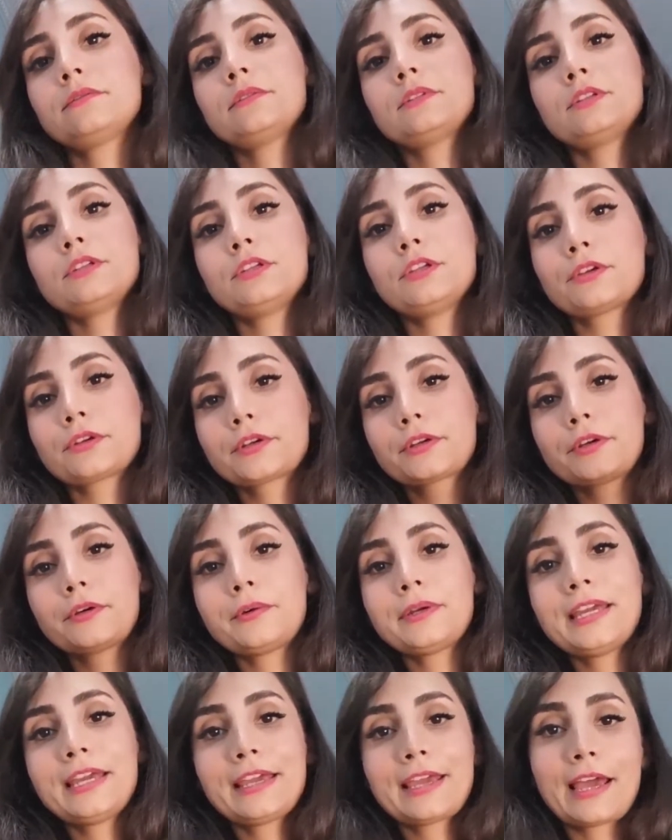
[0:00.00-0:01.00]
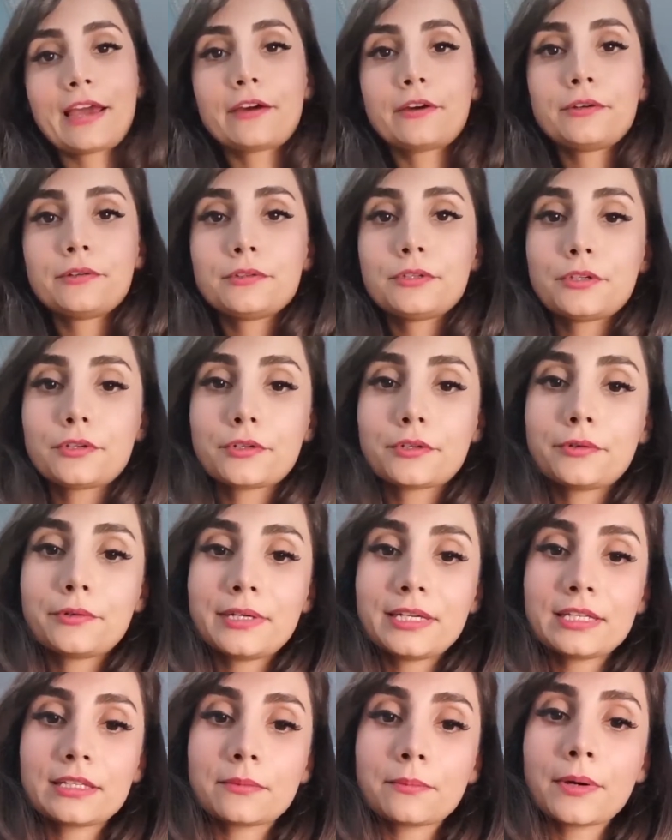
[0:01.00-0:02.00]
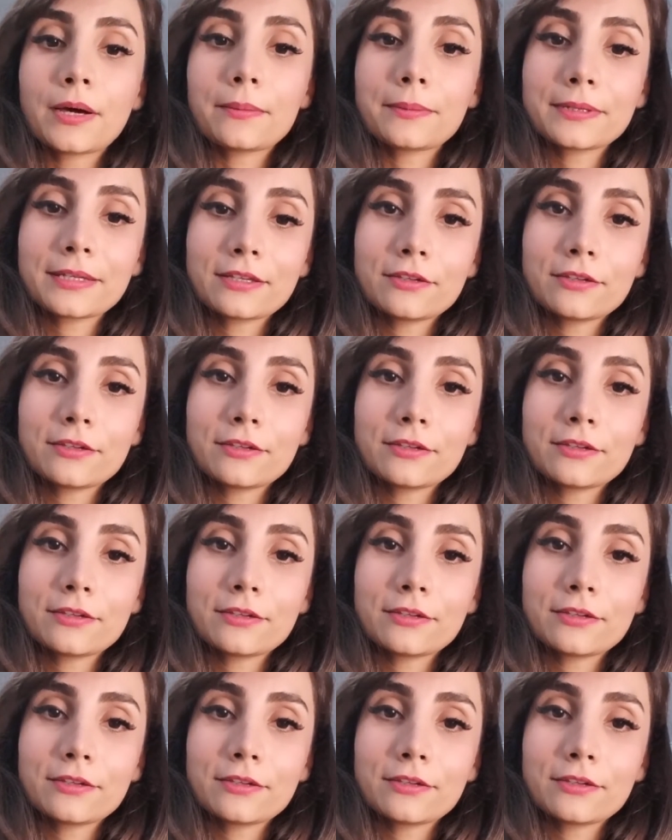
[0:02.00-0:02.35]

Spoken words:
you're going out, you're going in the public,